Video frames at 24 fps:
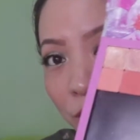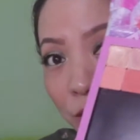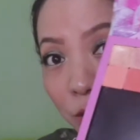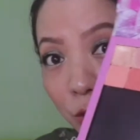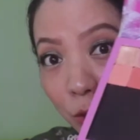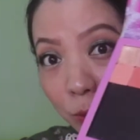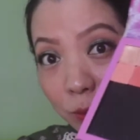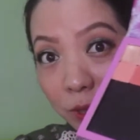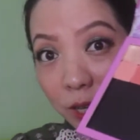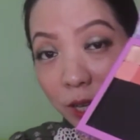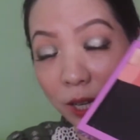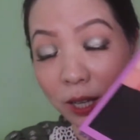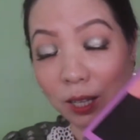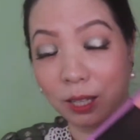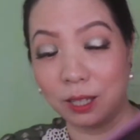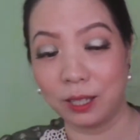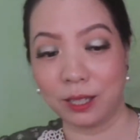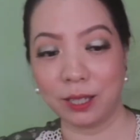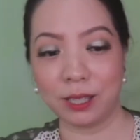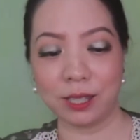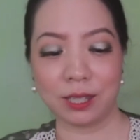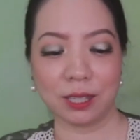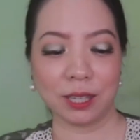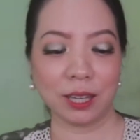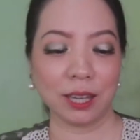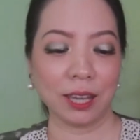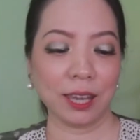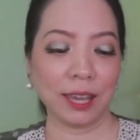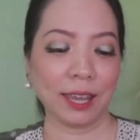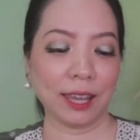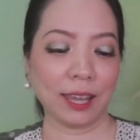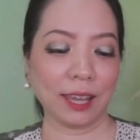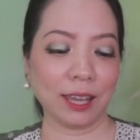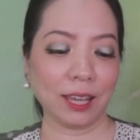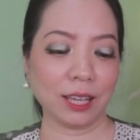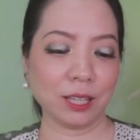dupe colors
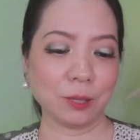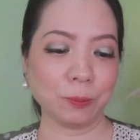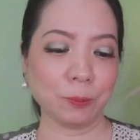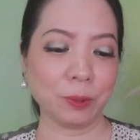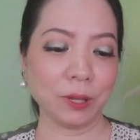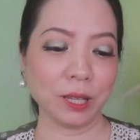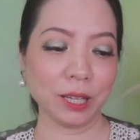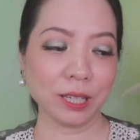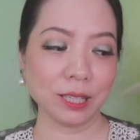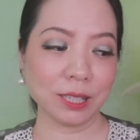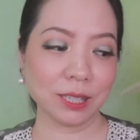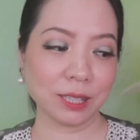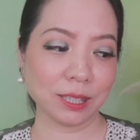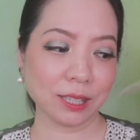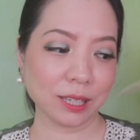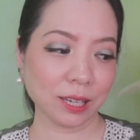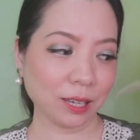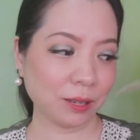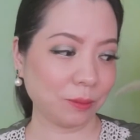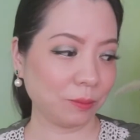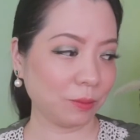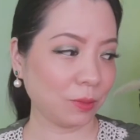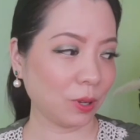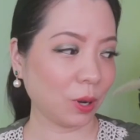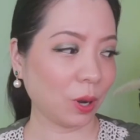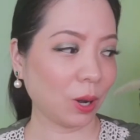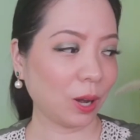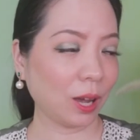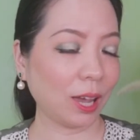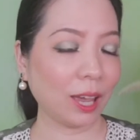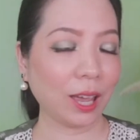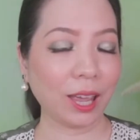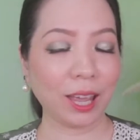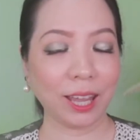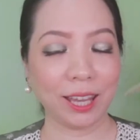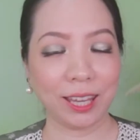and placed them
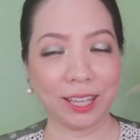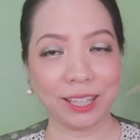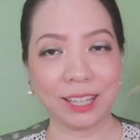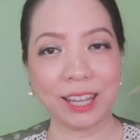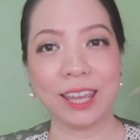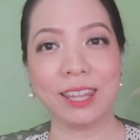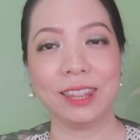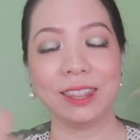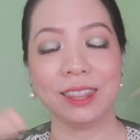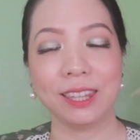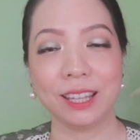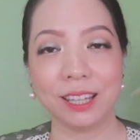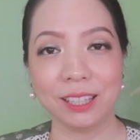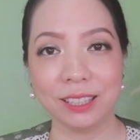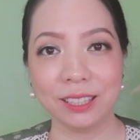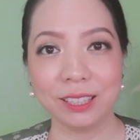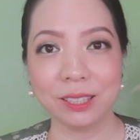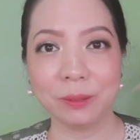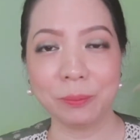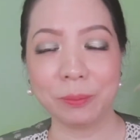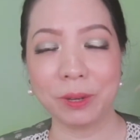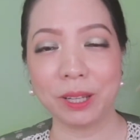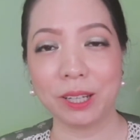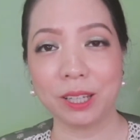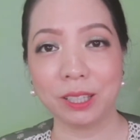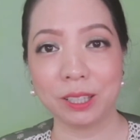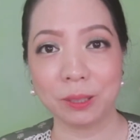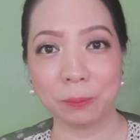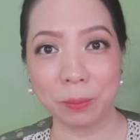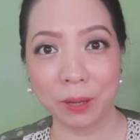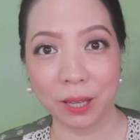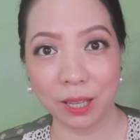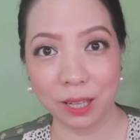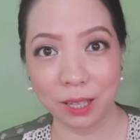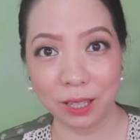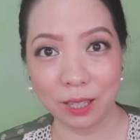in another magnetic
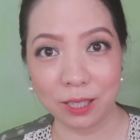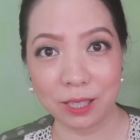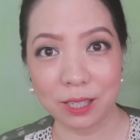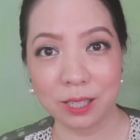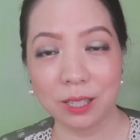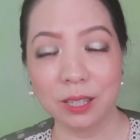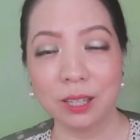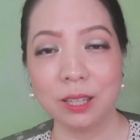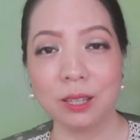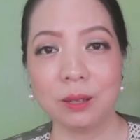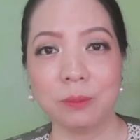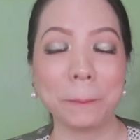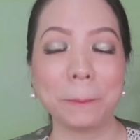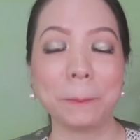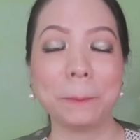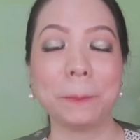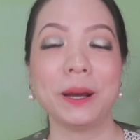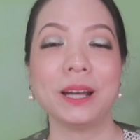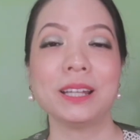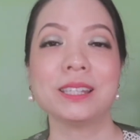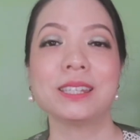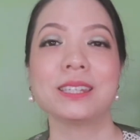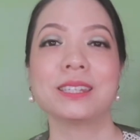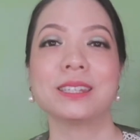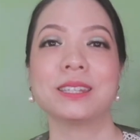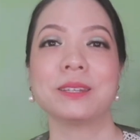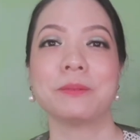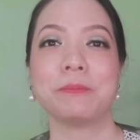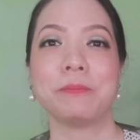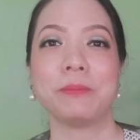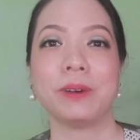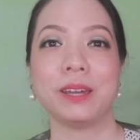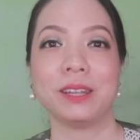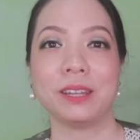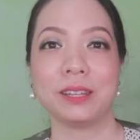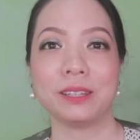palette. But the
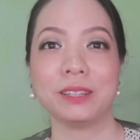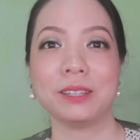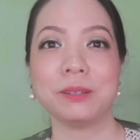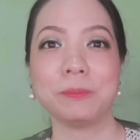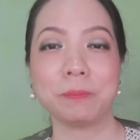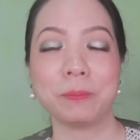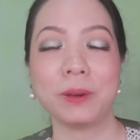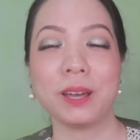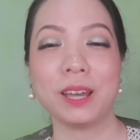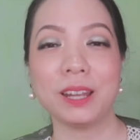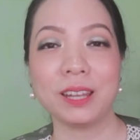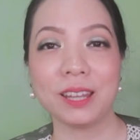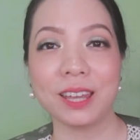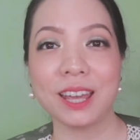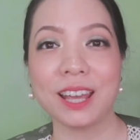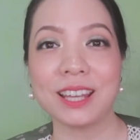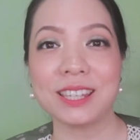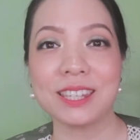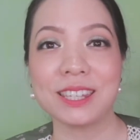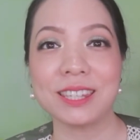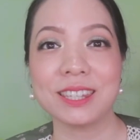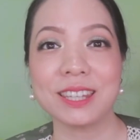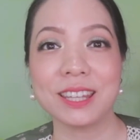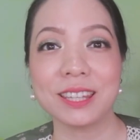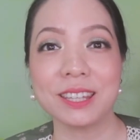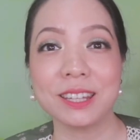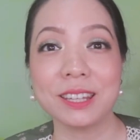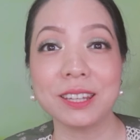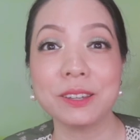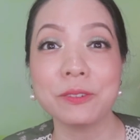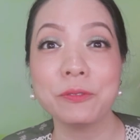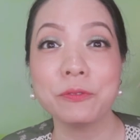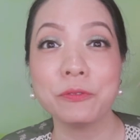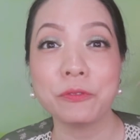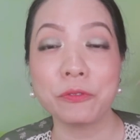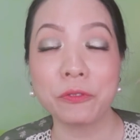magnetic palette accidentally
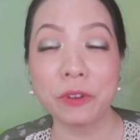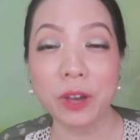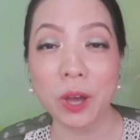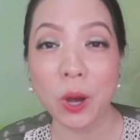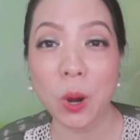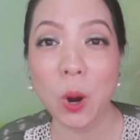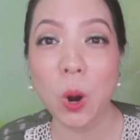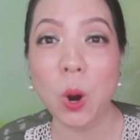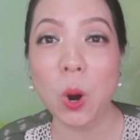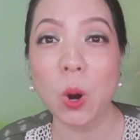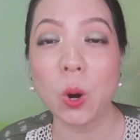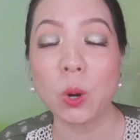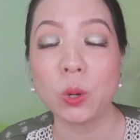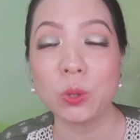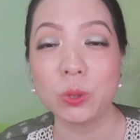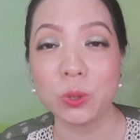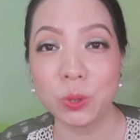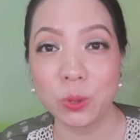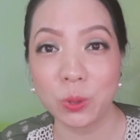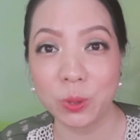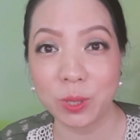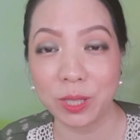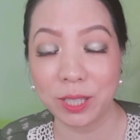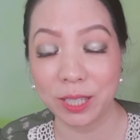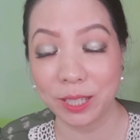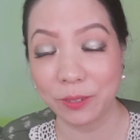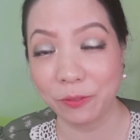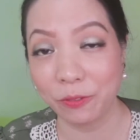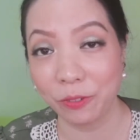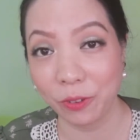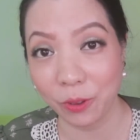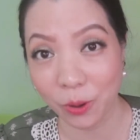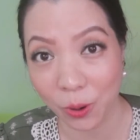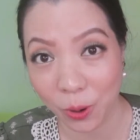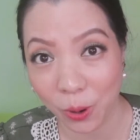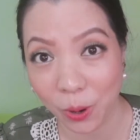fell onto the
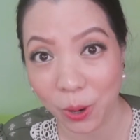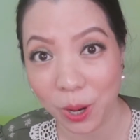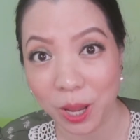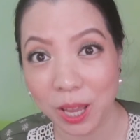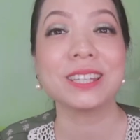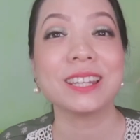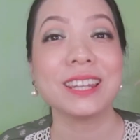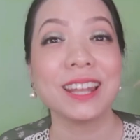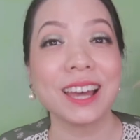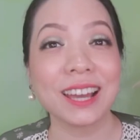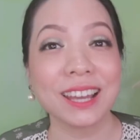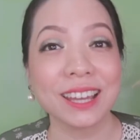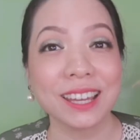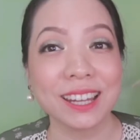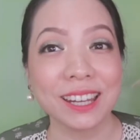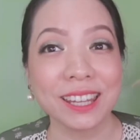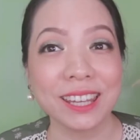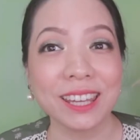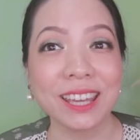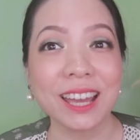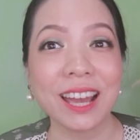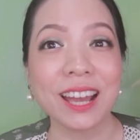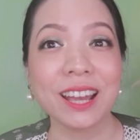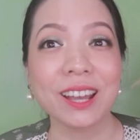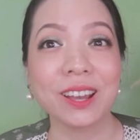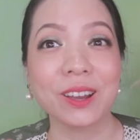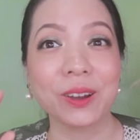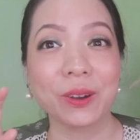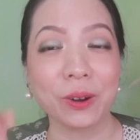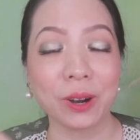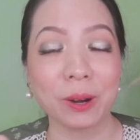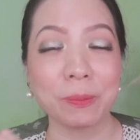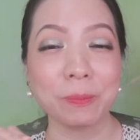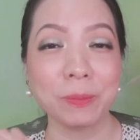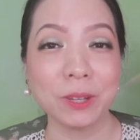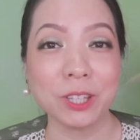floor. Luckily I
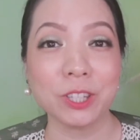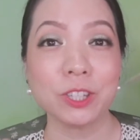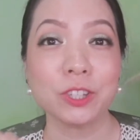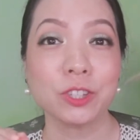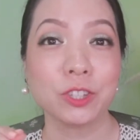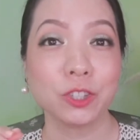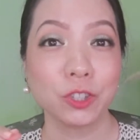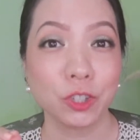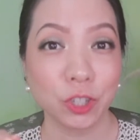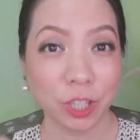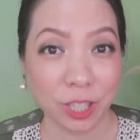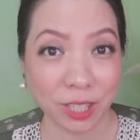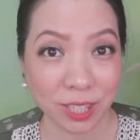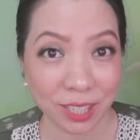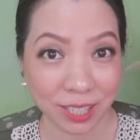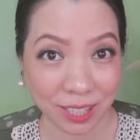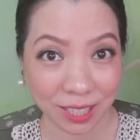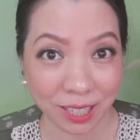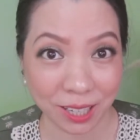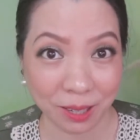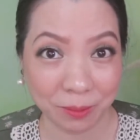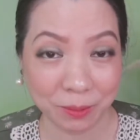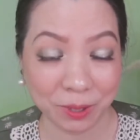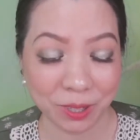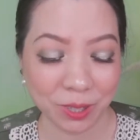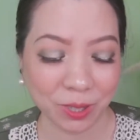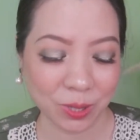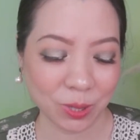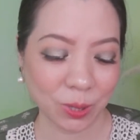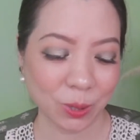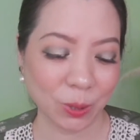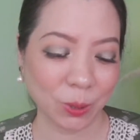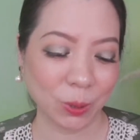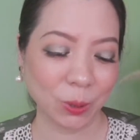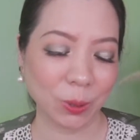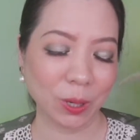grabbed it just in time.
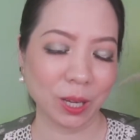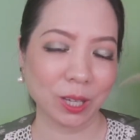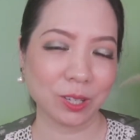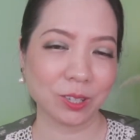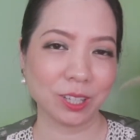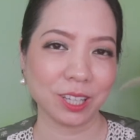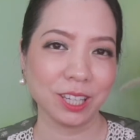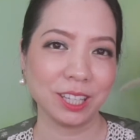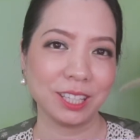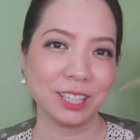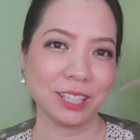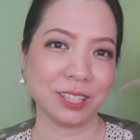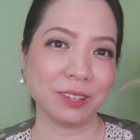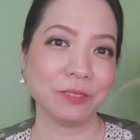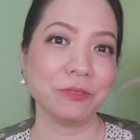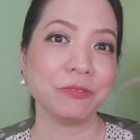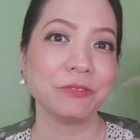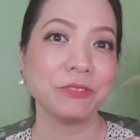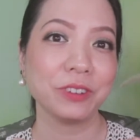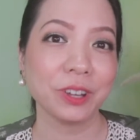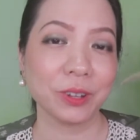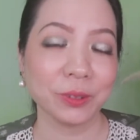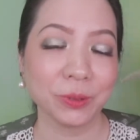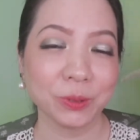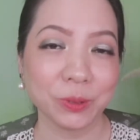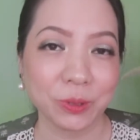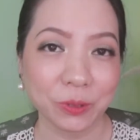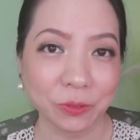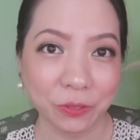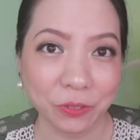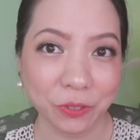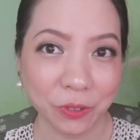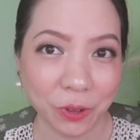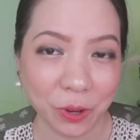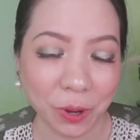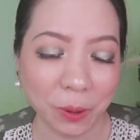So actually it didn't fall to the
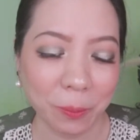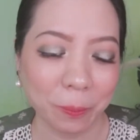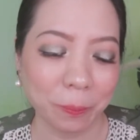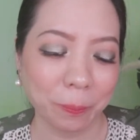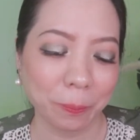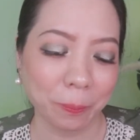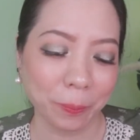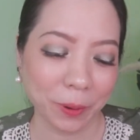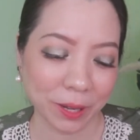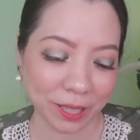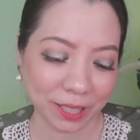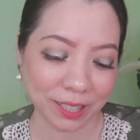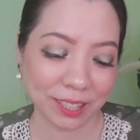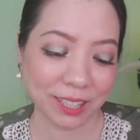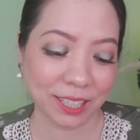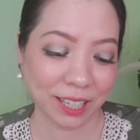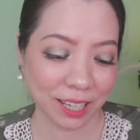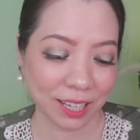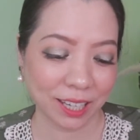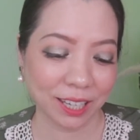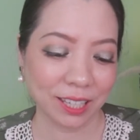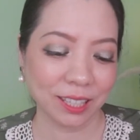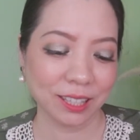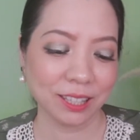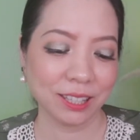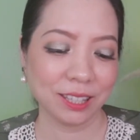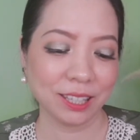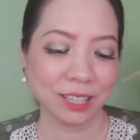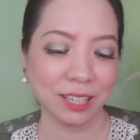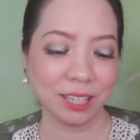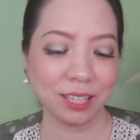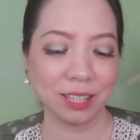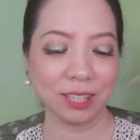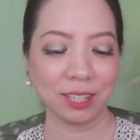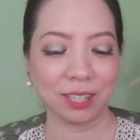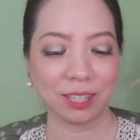floor, but then
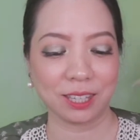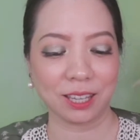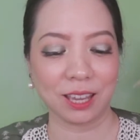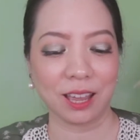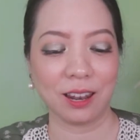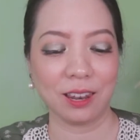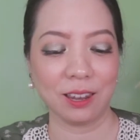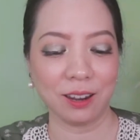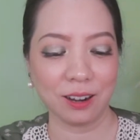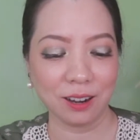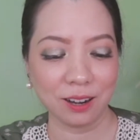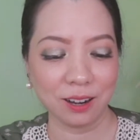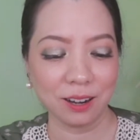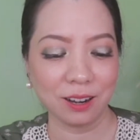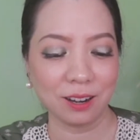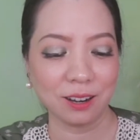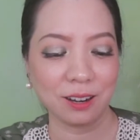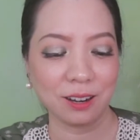this color